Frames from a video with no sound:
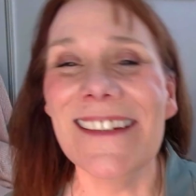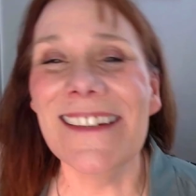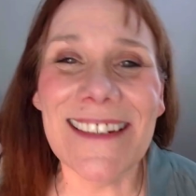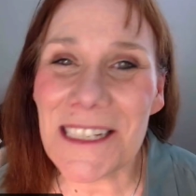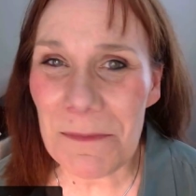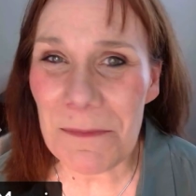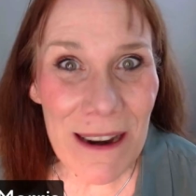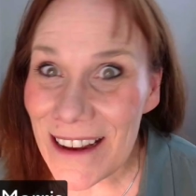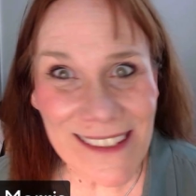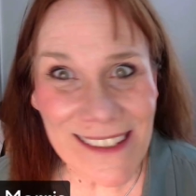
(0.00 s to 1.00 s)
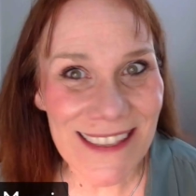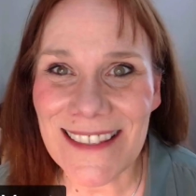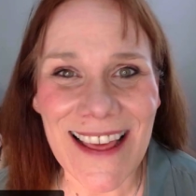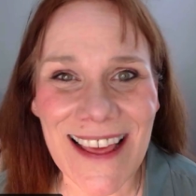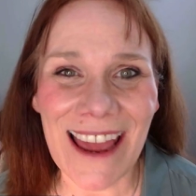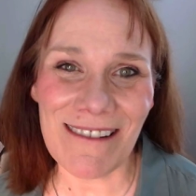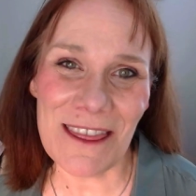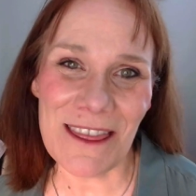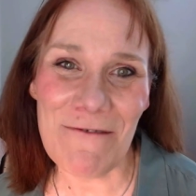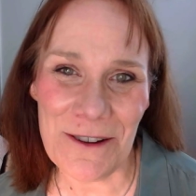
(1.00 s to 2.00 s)
and experience that's there
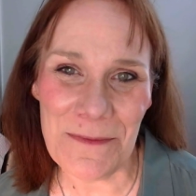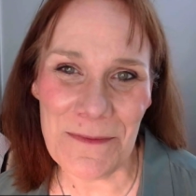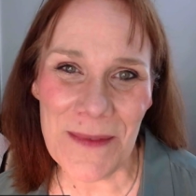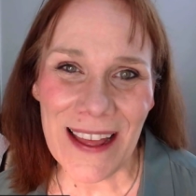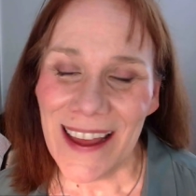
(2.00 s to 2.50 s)
in the room.